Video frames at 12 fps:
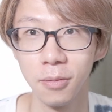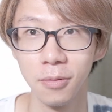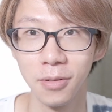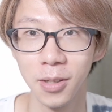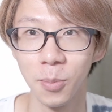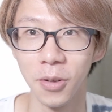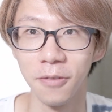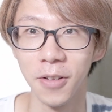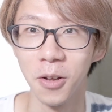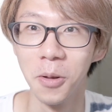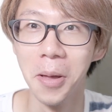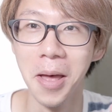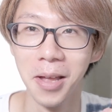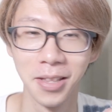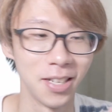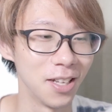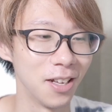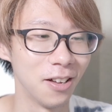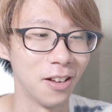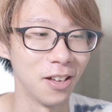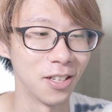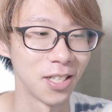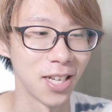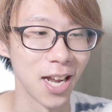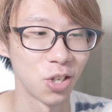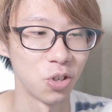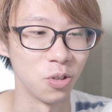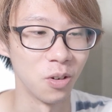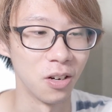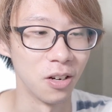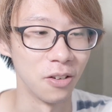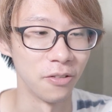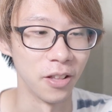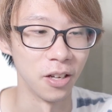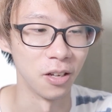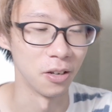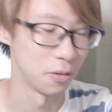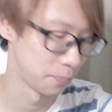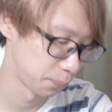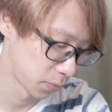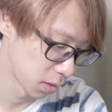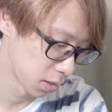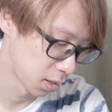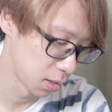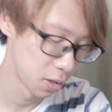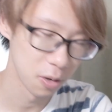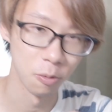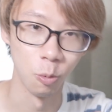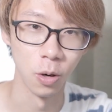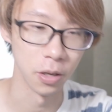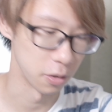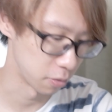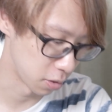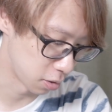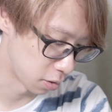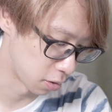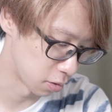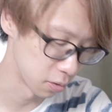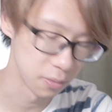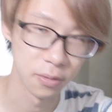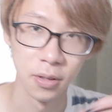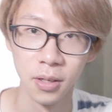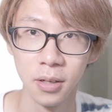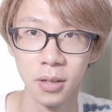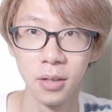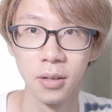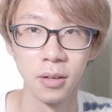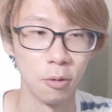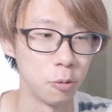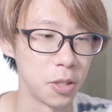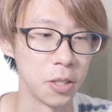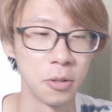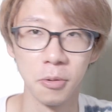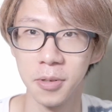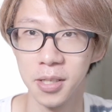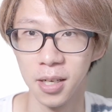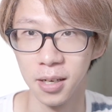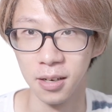something fell, the statue of the what you call Ojizo-san